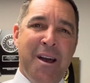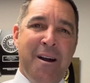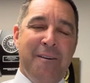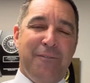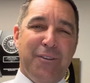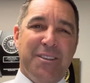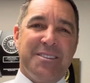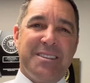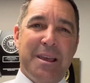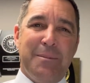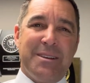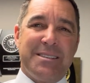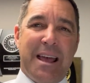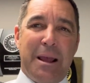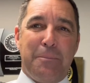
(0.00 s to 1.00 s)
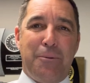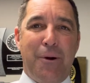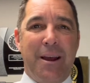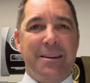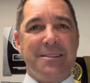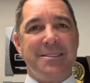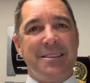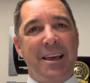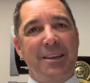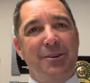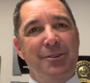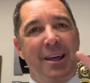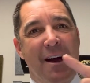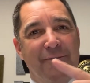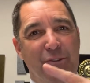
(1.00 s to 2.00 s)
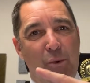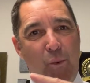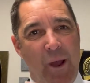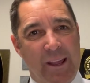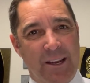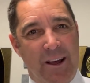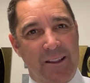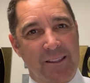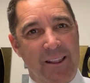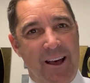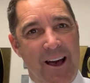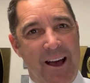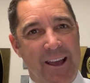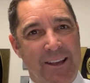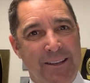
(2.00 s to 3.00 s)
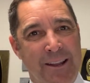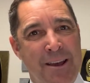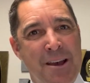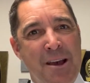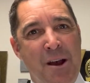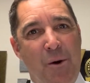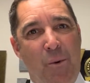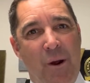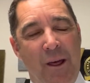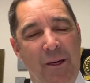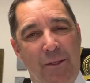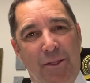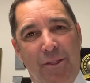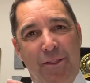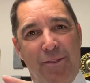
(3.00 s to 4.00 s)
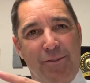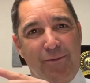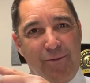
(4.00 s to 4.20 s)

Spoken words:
for the same exact price that you'd have to wait online with